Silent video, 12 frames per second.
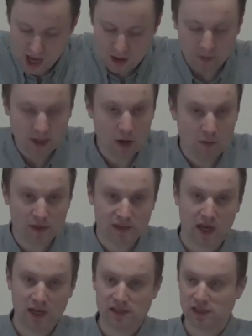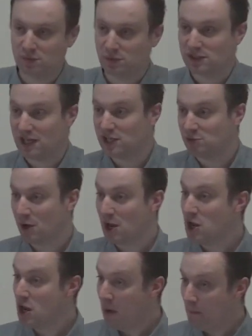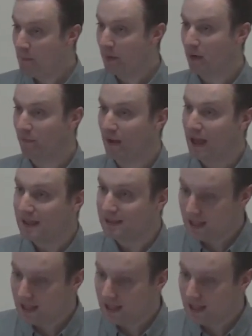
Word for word: uh, we know that Titus was sent to a number of